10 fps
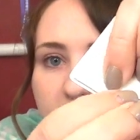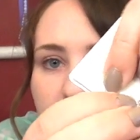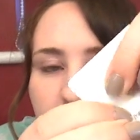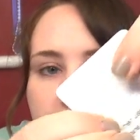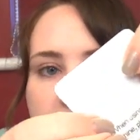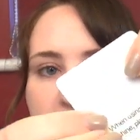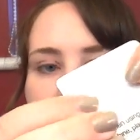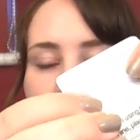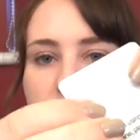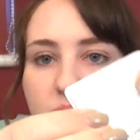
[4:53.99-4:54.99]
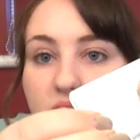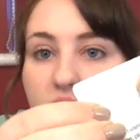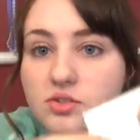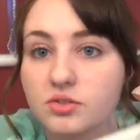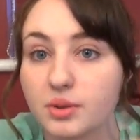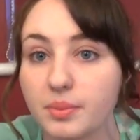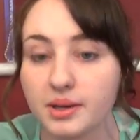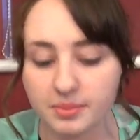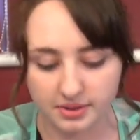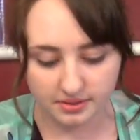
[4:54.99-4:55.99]
in one side, and that's what cuts through the
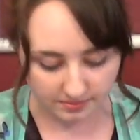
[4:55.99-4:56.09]
paper.